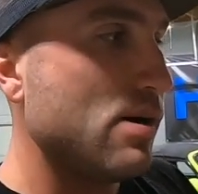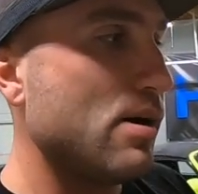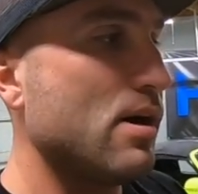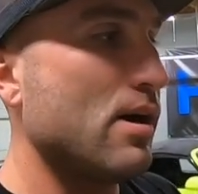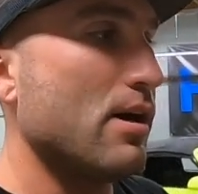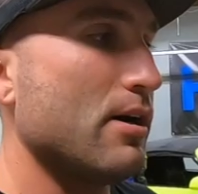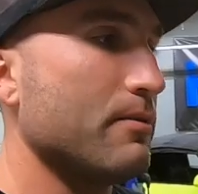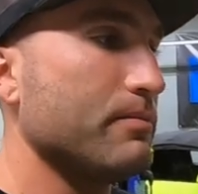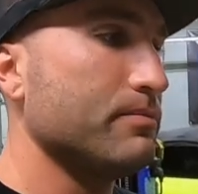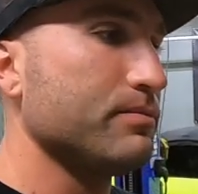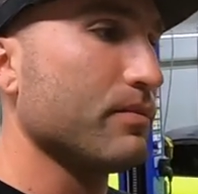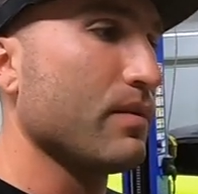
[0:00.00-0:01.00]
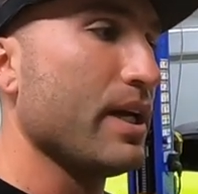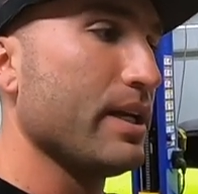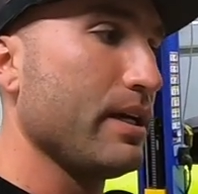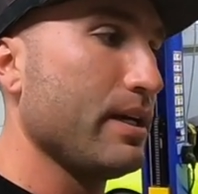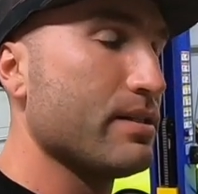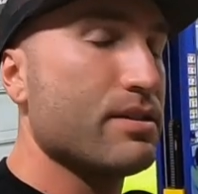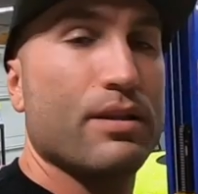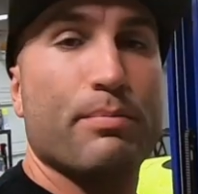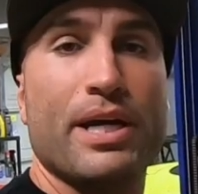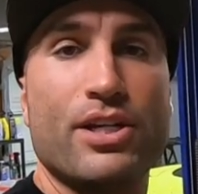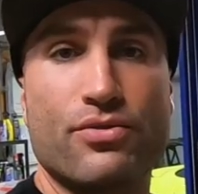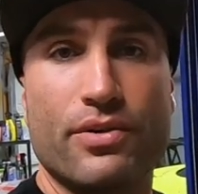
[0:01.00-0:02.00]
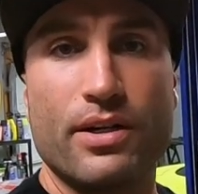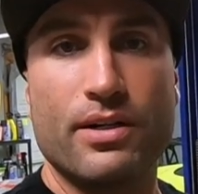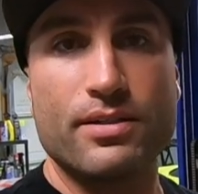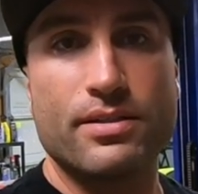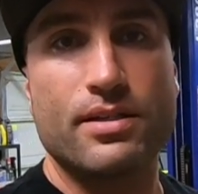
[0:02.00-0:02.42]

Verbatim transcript: um, getting into the Patreon